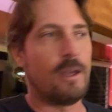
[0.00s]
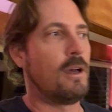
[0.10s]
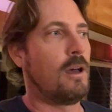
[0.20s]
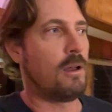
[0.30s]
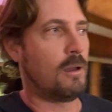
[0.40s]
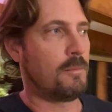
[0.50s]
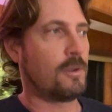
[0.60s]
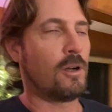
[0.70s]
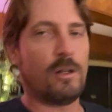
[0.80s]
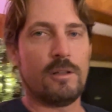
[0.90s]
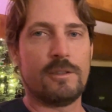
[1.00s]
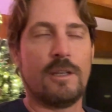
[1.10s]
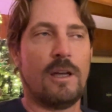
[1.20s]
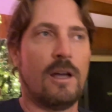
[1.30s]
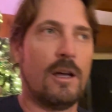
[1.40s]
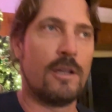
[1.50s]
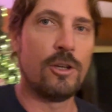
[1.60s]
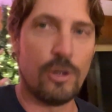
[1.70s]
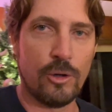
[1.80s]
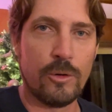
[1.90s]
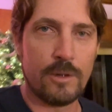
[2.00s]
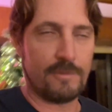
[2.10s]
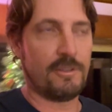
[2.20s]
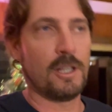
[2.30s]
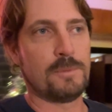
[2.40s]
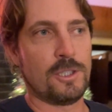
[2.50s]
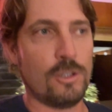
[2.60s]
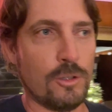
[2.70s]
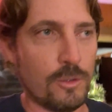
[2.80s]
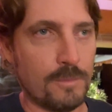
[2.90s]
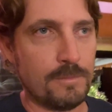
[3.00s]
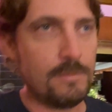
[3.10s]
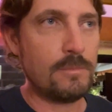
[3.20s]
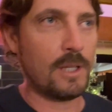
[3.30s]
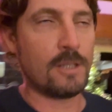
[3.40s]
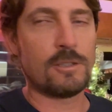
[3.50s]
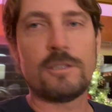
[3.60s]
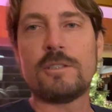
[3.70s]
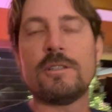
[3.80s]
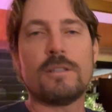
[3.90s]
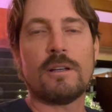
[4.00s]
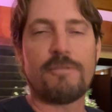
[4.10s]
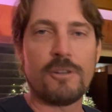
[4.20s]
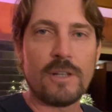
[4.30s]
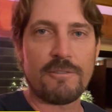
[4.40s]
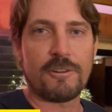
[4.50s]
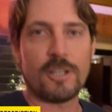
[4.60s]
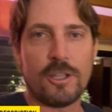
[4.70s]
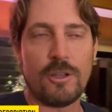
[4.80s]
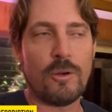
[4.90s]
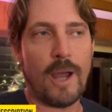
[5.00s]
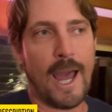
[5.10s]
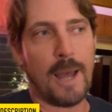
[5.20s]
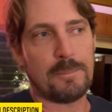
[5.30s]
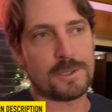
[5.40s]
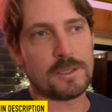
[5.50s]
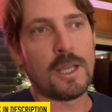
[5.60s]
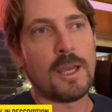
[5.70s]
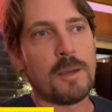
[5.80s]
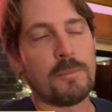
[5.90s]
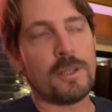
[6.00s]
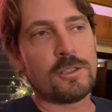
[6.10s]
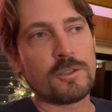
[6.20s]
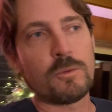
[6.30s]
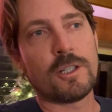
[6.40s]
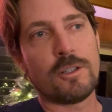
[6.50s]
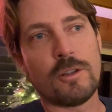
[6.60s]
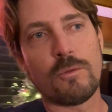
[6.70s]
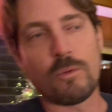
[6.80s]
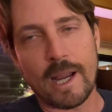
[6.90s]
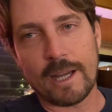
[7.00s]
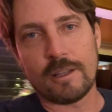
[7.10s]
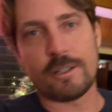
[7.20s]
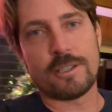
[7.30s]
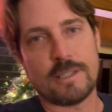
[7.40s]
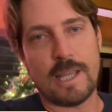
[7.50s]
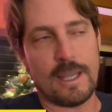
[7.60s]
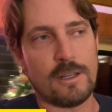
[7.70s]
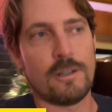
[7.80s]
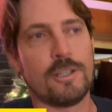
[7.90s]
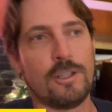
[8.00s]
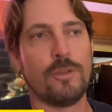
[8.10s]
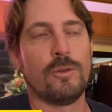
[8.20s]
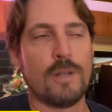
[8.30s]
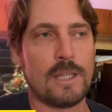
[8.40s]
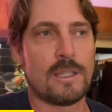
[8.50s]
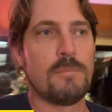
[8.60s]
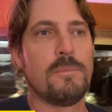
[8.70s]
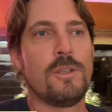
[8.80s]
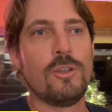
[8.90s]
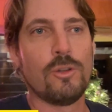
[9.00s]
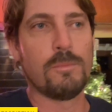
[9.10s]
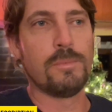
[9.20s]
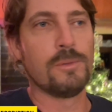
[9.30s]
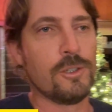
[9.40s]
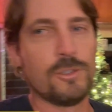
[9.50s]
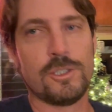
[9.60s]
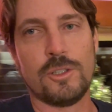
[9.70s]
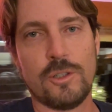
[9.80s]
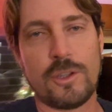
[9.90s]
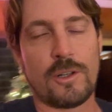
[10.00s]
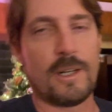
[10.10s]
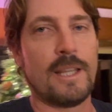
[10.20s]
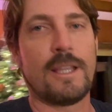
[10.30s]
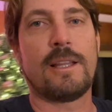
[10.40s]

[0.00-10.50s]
called Hue, Philips Hue, and there's a few different Hue apps, but you just want to do the regular standard Hue, not the Hue Bluetooth or anything